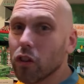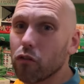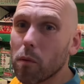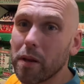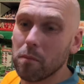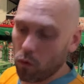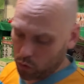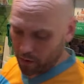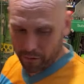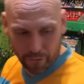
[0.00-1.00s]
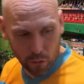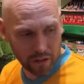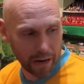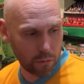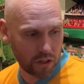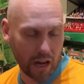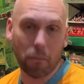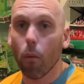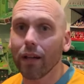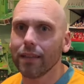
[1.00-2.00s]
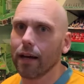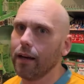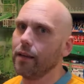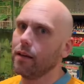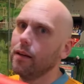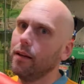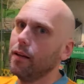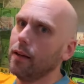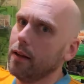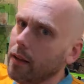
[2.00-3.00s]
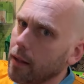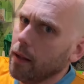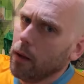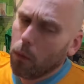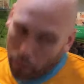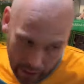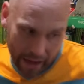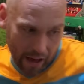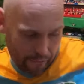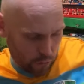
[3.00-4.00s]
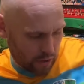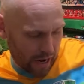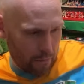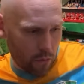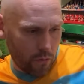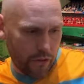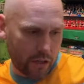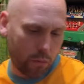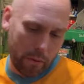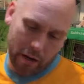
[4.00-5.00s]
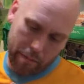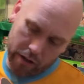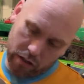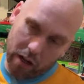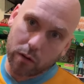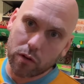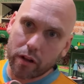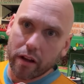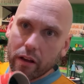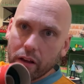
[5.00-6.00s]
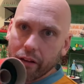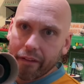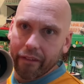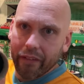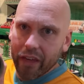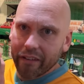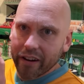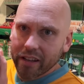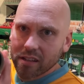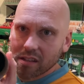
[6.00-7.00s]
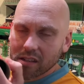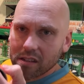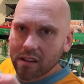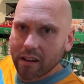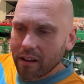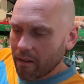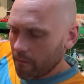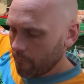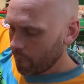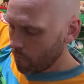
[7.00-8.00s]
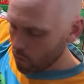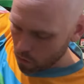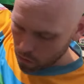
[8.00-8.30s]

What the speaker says: the room anymore to have a full table set up. But one day, when I get a full table, this will be the pitch that goes on it. There it is. Ooh,